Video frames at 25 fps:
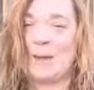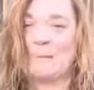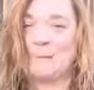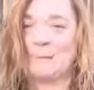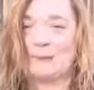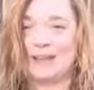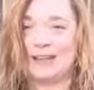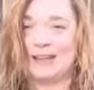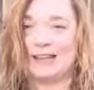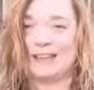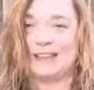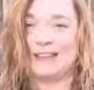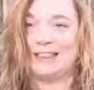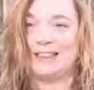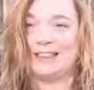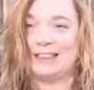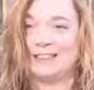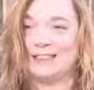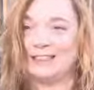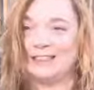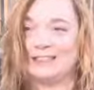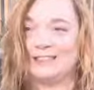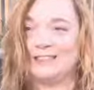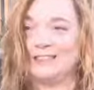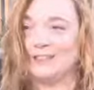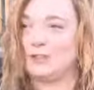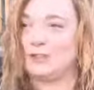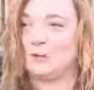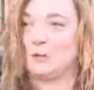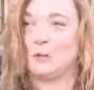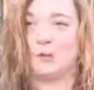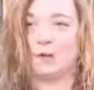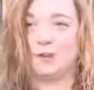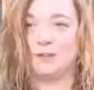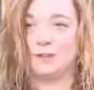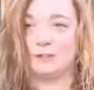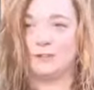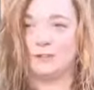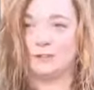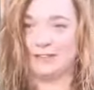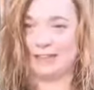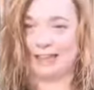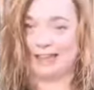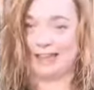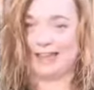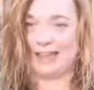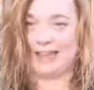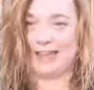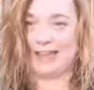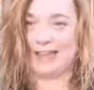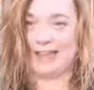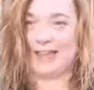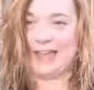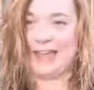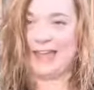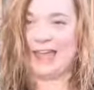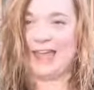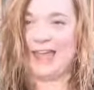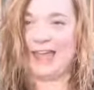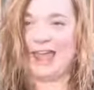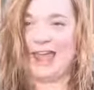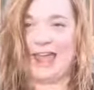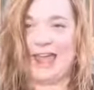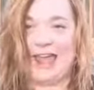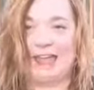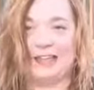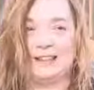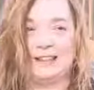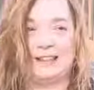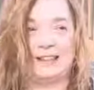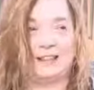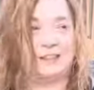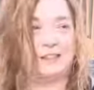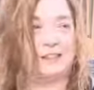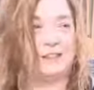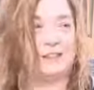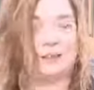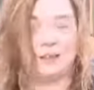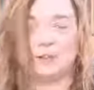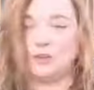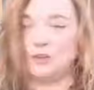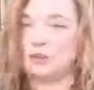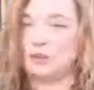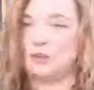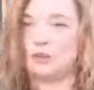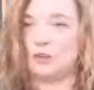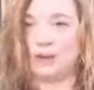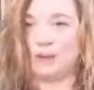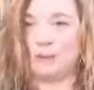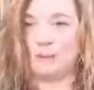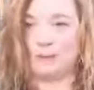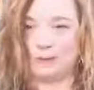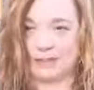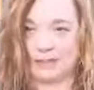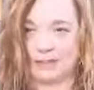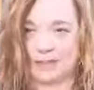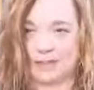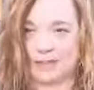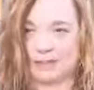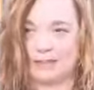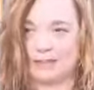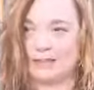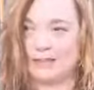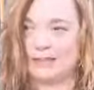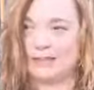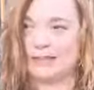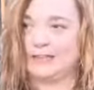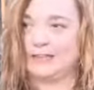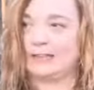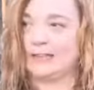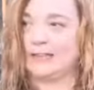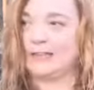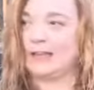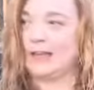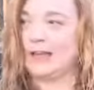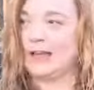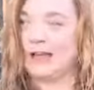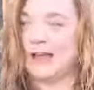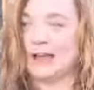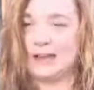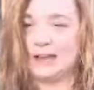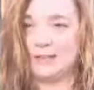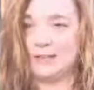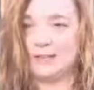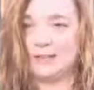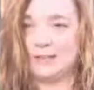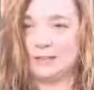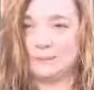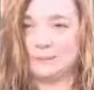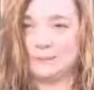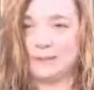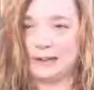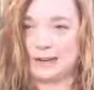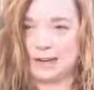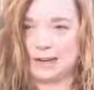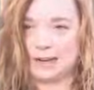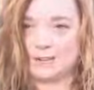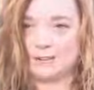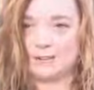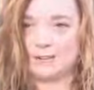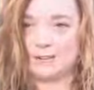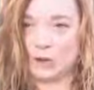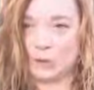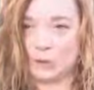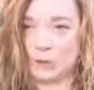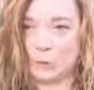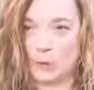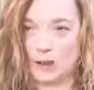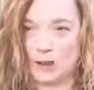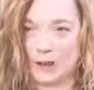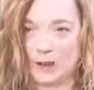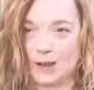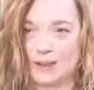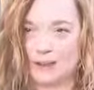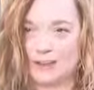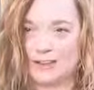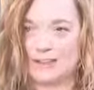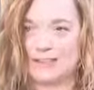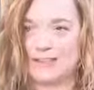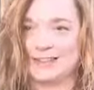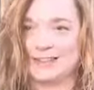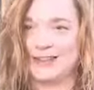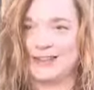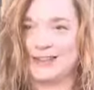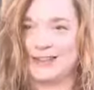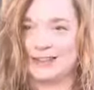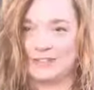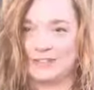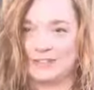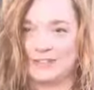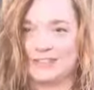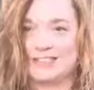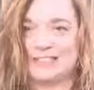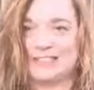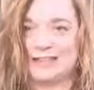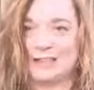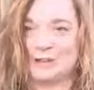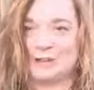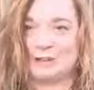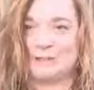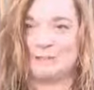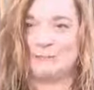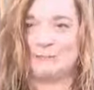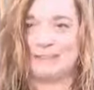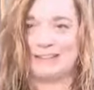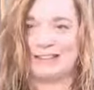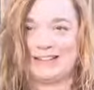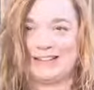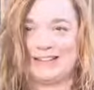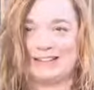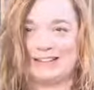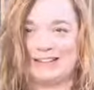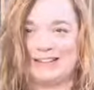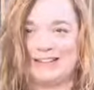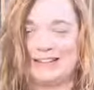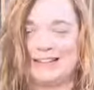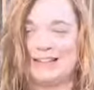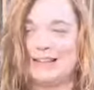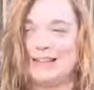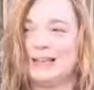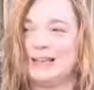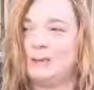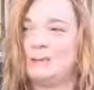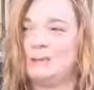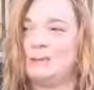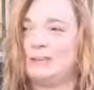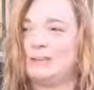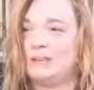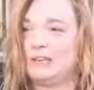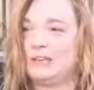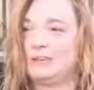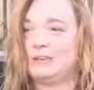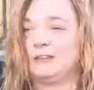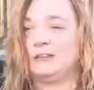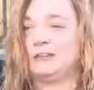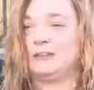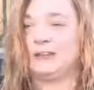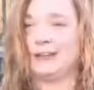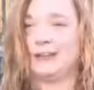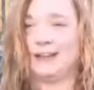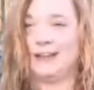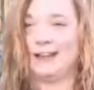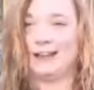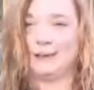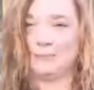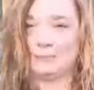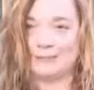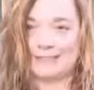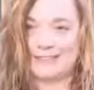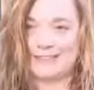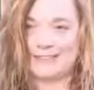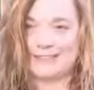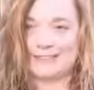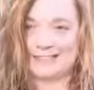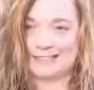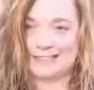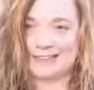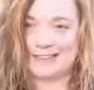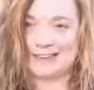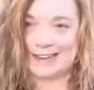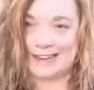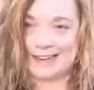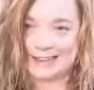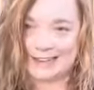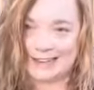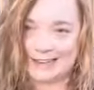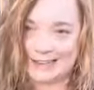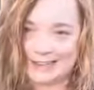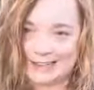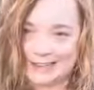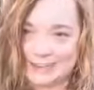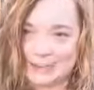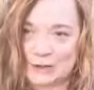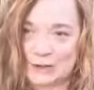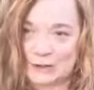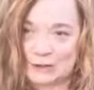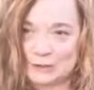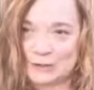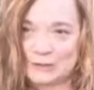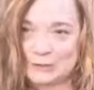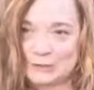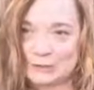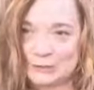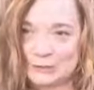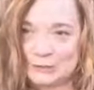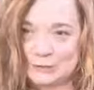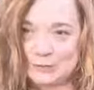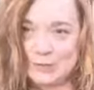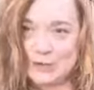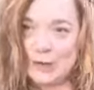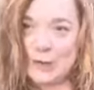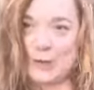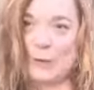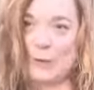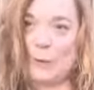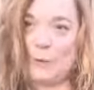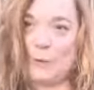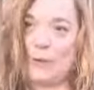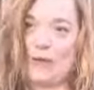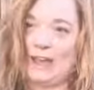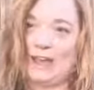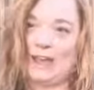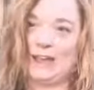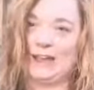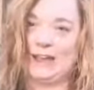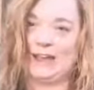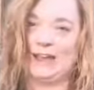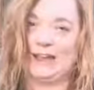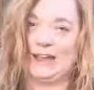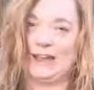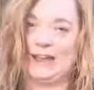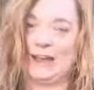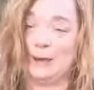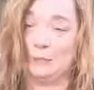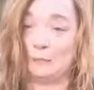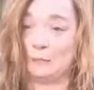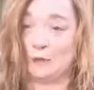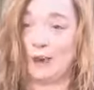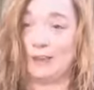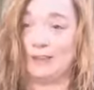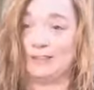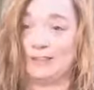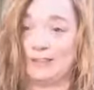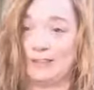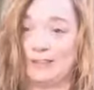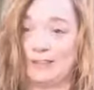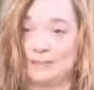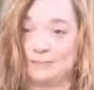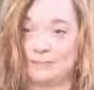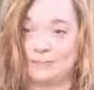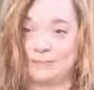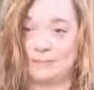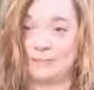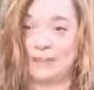But this is such a wonderful day, and this is such a great place, and it's kind of in the middle of nowhere, and it's kind of a secret place. But these are the kind of places that I like to go to when I'm traveling.